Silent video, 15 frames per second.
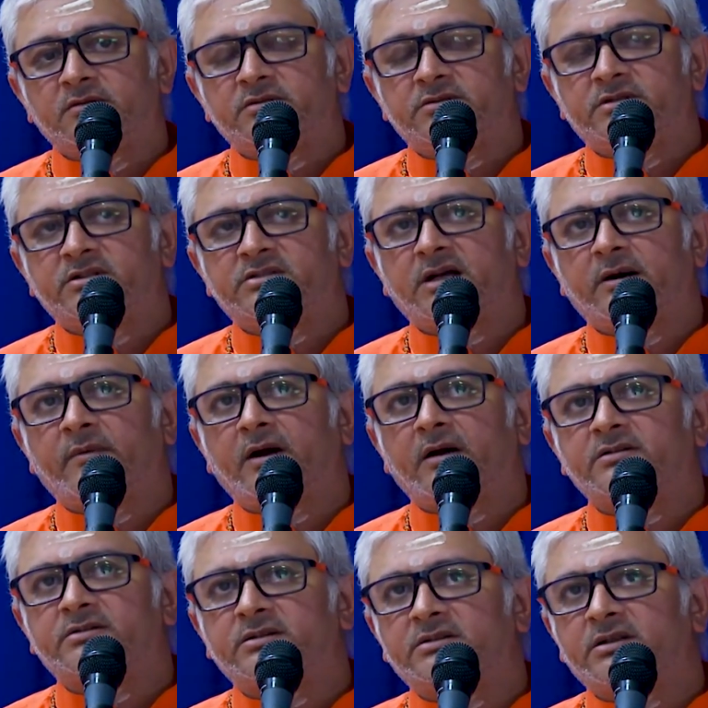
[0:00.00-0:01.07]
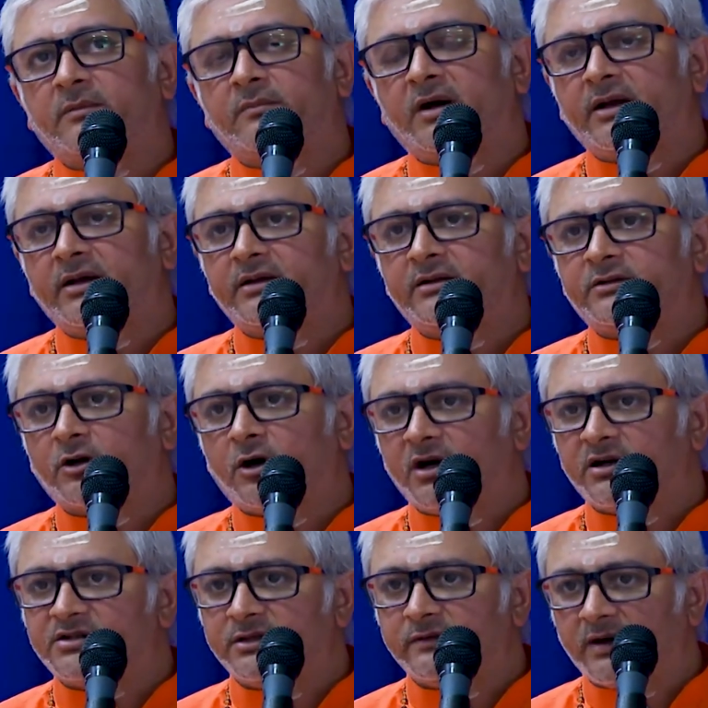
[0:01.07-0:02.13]
Jijabai taught
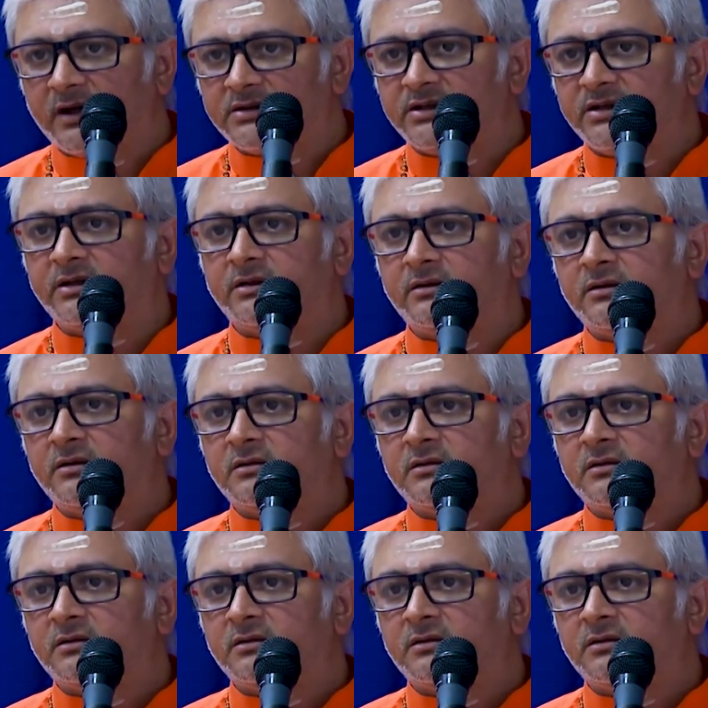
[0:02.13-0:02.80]
Shivaji